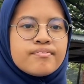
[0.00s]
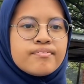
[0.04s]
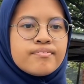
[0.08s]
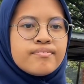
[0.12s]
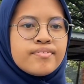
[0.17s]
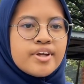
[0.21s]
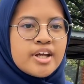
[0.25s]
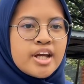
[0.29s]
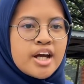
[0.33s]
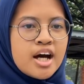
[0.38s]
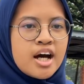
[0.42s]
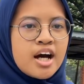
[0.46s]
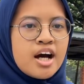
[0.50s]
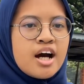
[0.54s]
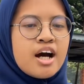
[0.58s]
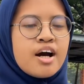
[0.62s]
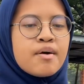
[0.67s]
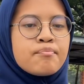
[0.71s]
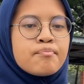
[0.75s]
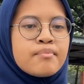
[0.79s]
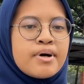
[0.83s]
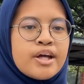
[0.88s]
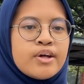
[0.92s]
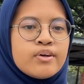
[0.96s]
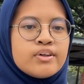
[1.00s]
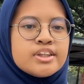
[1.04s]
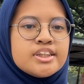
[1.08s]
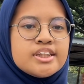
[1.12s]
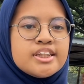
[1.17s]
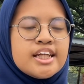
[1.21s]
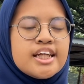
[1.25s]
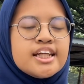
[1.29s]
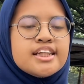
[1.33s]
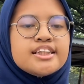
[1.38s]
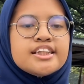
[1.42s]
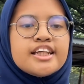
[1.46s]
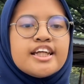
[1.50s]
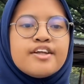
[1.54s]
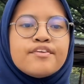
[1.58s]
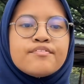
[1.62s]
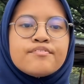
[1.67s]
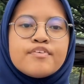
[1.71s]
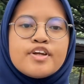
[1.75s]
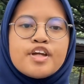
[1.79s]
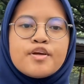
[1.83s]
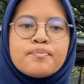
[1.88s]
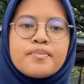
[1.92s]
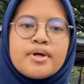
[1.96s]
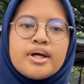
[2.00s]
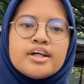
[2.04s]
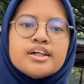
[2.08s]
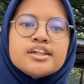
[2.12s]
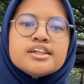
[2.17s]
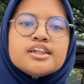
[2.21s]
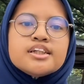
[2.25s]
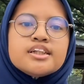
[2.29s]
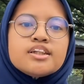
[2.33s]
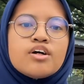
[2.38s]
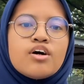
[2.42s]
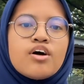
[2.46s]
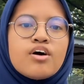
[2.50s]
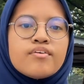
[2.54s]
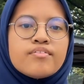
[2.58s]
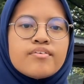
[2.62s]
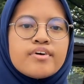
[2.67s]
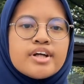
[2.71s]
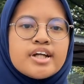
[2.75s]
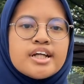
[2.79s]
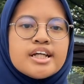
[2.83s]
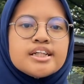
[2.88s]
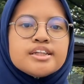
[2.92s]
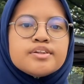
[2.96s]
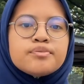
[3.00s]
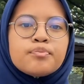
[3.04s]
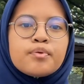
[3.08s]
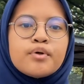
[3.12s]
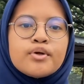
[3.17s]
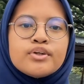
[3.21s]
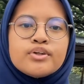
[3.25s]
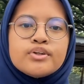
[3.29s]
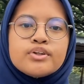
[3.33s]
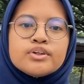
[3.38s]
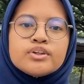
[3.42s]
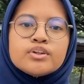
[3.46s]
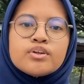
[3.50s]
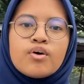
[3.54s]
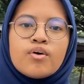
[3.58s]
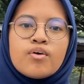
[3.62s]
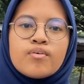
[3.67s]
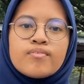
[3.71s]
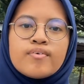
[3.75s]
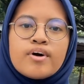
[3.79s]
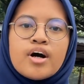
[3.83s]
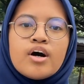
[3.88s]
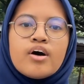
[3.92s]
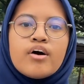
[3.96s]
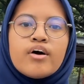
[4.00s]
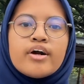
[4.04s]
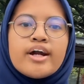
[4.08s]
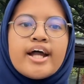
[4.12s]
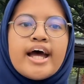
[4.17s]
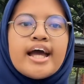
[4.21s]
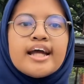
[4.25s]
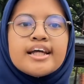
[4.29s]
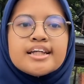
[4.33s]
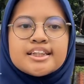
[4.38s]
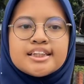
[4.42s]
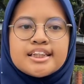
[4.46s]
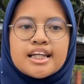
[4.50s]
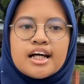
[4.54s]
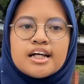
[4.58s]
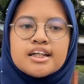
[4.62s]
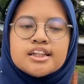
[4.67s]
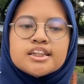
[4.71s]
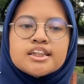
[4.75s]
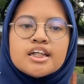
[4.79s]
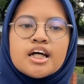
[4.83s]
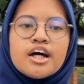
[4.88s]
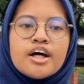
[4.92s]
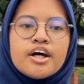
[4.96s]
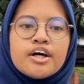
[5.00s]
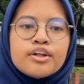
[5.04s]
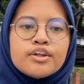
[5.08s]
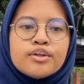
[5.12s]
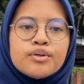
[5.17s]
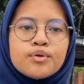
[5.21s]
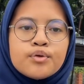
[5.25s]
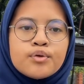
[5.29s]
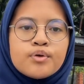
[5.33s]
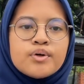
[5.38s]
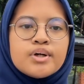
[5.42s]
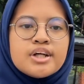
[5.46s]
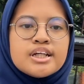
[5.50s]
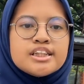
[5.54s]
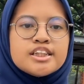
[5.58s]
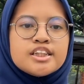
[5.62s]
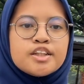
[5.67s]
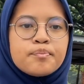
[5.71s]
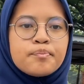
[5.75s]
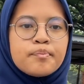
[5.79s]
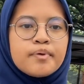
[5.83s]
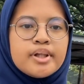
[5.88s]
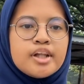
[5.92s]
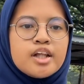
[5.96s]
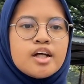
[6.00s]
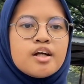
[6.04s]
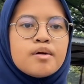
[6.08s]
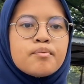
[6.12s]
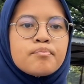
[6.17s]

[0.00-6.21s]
via meiosis. In females, the ovaries produce ova or egg cells through a similar